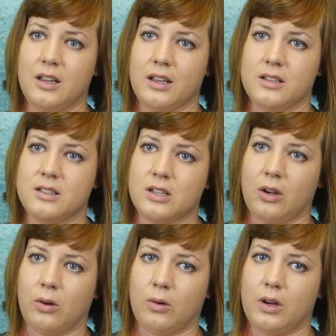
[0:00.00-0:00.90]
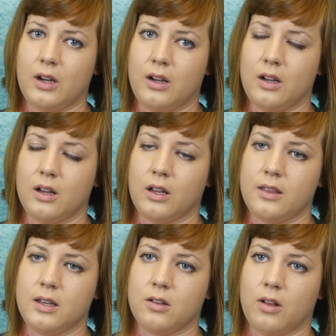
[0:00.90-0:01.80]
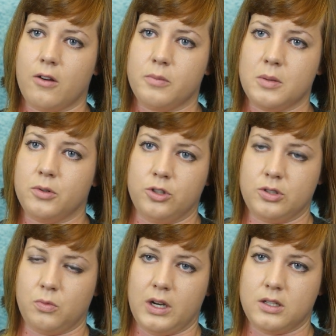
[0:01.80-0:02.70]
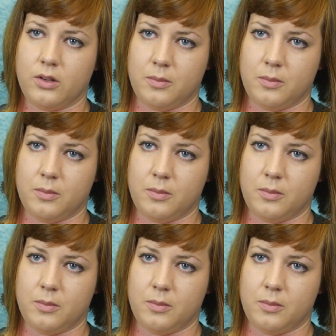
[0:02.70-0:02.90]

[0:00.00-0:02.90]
and so I think a lot of people just wait till